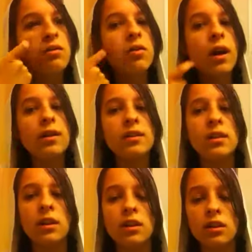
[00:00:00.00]
Ross
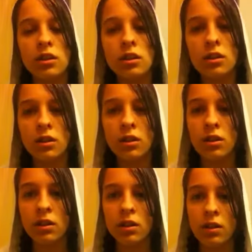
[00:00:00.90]
Lynch
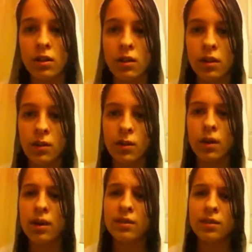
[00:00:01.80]

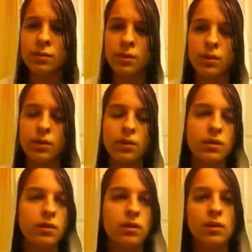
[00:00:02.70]
or Austin Moon
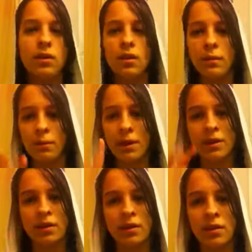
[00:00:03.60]
makes